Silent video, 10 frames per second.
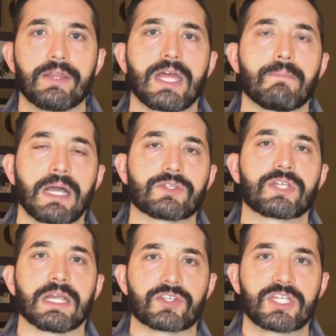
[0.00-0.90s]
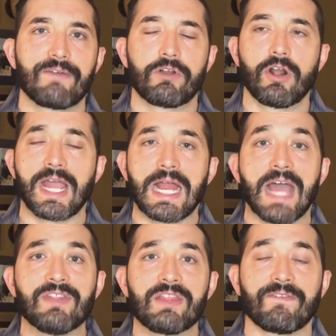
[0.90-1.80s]
They might say a 7 or 8,
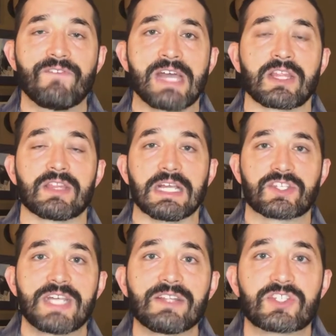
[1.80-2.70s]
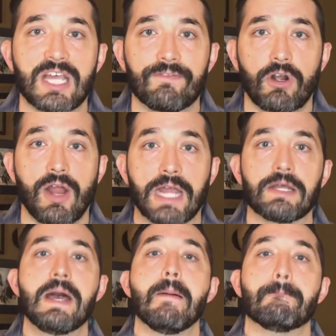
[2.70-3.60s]
and then the fact that they said 7 or
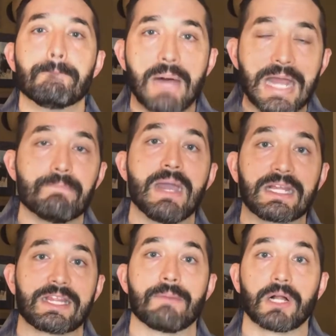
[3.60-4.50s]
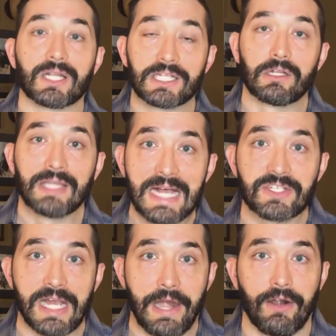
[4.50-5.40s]
8 might make them a little
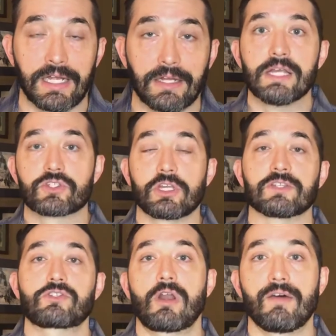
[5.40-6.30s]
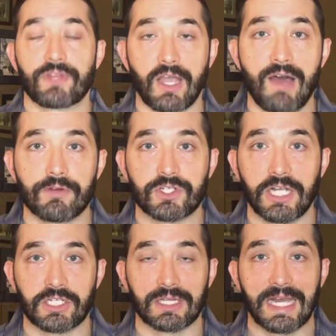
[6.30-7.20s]
less arrogant. So you can start off the
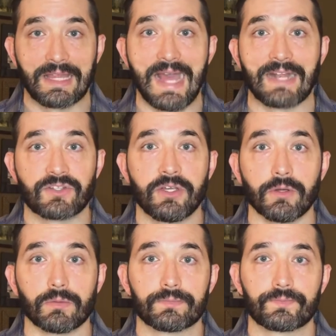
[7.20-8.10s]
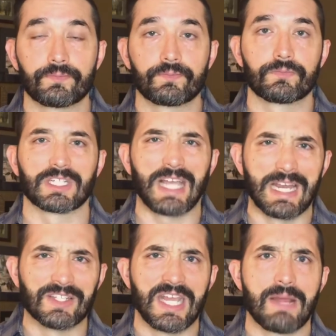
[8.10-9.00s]
conversation like that too, to kind
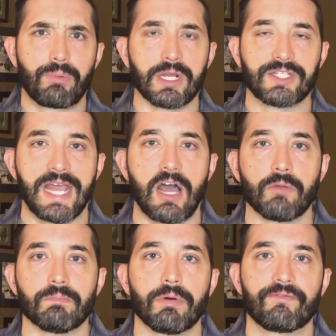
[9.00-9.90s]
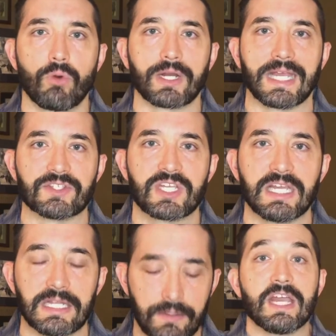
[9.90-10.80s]
of tamper it down before it gets
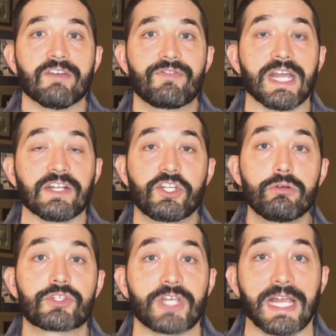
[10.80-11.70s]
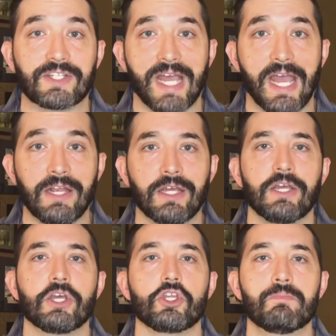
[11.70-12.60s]
heated. If they do say 10,
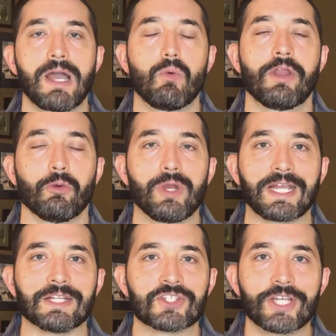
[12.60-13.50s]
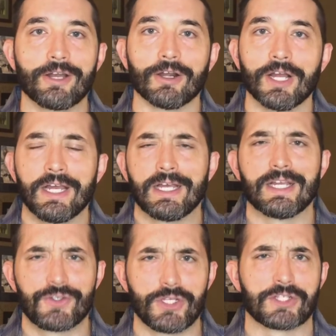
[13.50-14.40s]
you might want to reconsider,
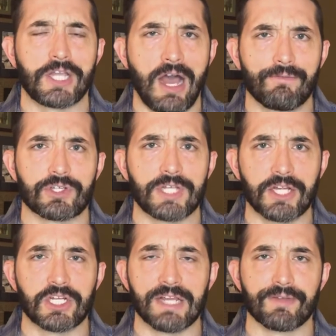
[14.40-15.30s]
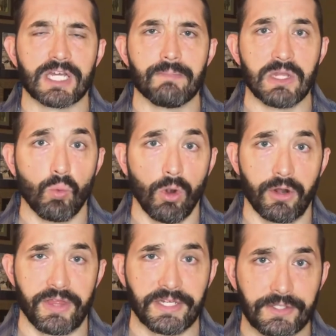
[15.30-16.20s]
is this conversation even going to be
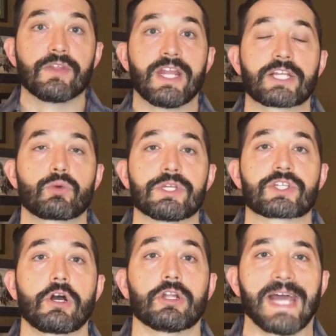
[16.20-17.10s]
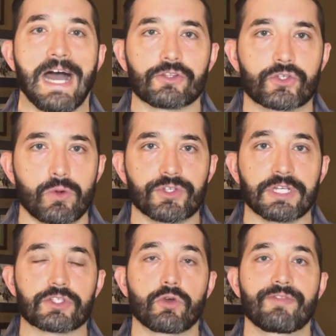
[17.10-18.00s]
worth it? The next one is called
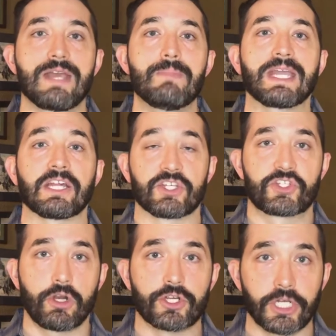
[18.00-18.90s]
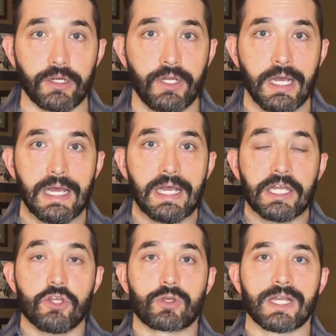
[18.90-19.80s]
outsourcing. So if they make an assertion,
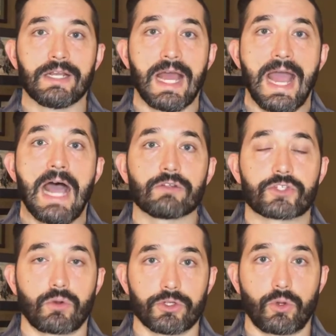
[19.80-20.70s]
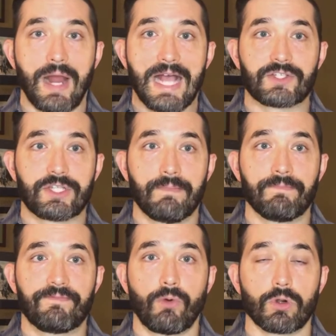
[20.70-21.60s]
you can outsource or ask
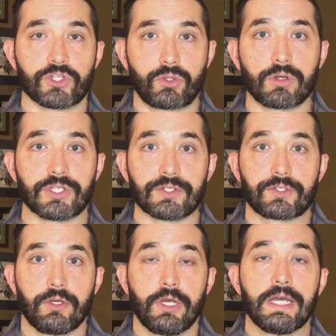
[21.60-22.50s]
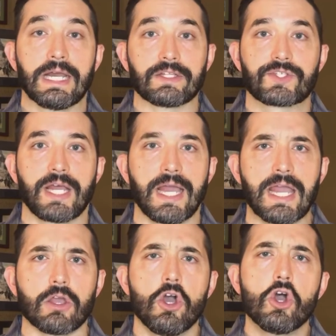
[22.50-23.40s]
them for sources and say,
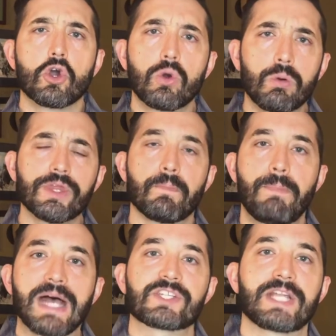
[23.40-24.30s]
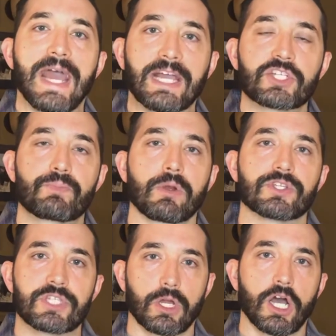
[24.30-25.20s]
hey, who are the best
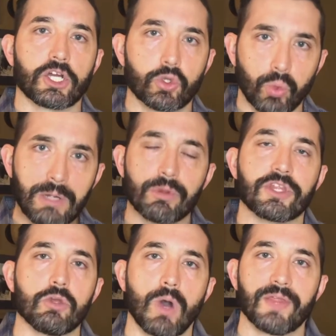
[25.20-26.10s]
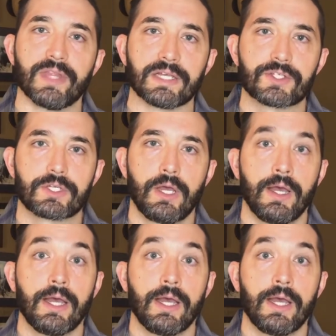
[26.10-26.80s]
experts that agree with you on this?